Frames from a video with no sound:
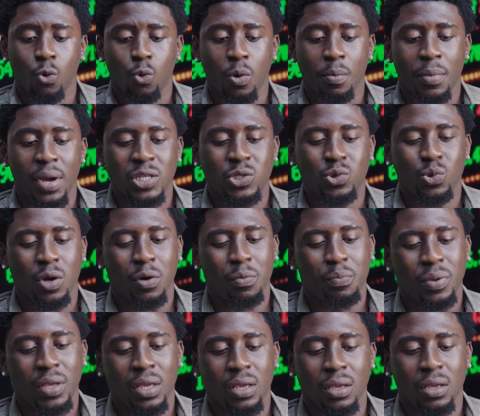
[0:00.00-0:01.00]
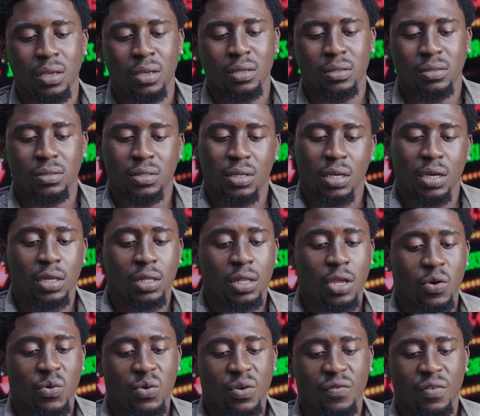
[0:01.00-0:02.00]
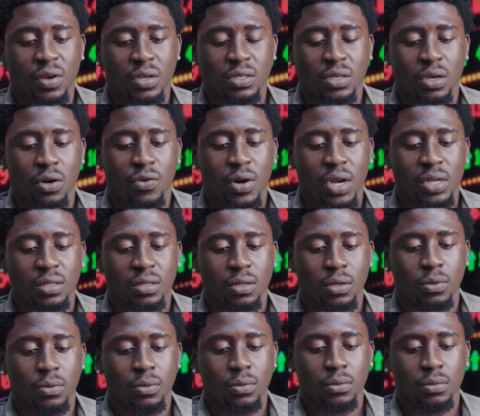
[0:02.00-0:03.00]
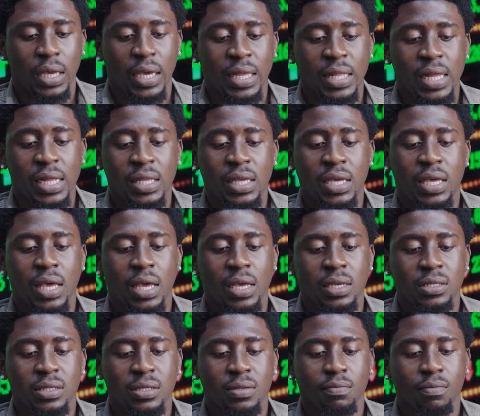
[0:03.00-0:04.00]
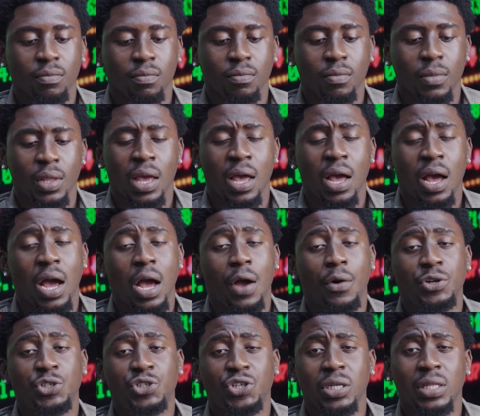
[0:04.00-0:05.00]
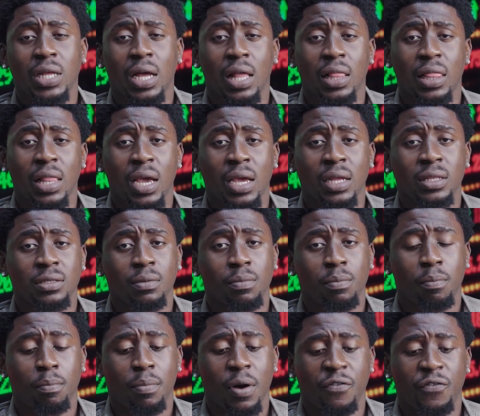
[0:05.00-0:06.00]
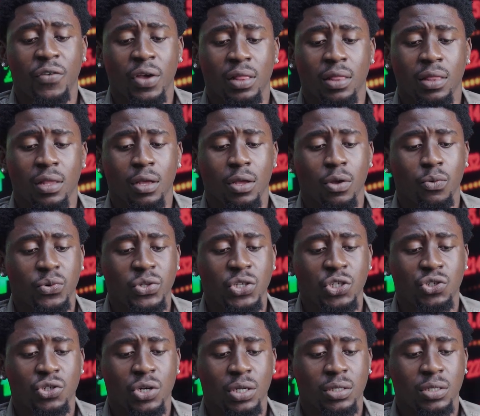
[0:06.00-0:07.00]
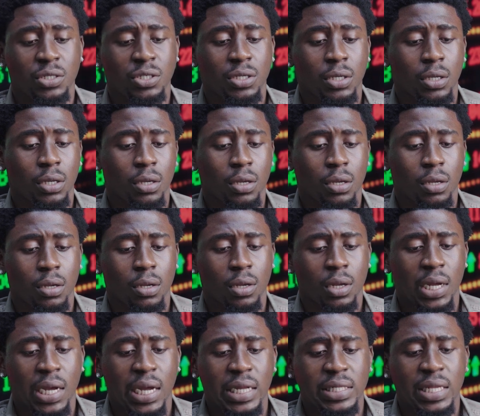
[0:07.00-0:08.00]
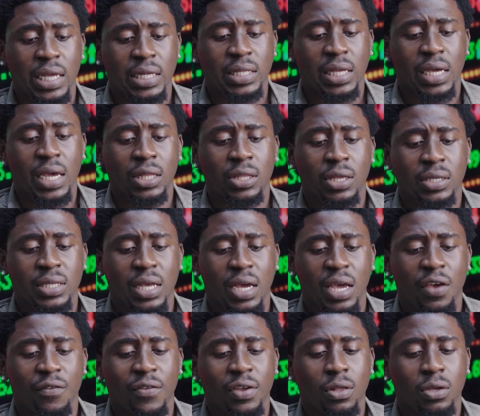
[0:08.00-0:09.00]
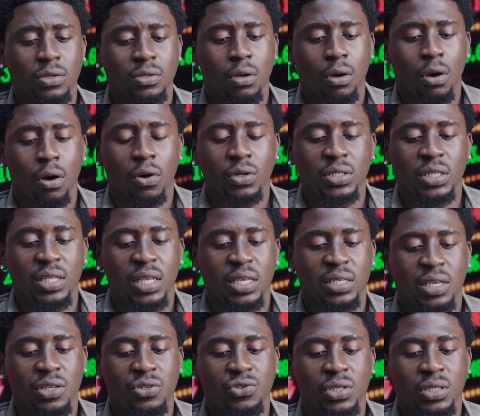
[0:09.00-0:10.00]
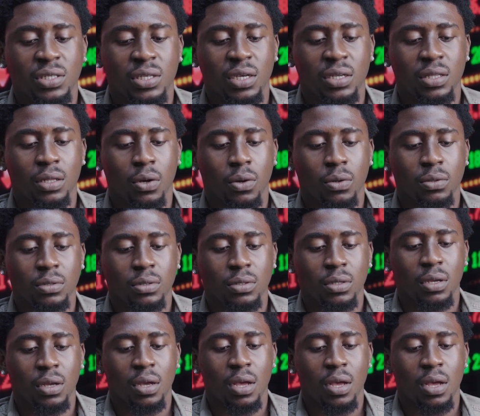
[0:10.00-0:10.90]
we might well be seeing a reversal right now. In any case, our trade aligned perfectly with the strategy. The indicators are giving us all the necessary signals,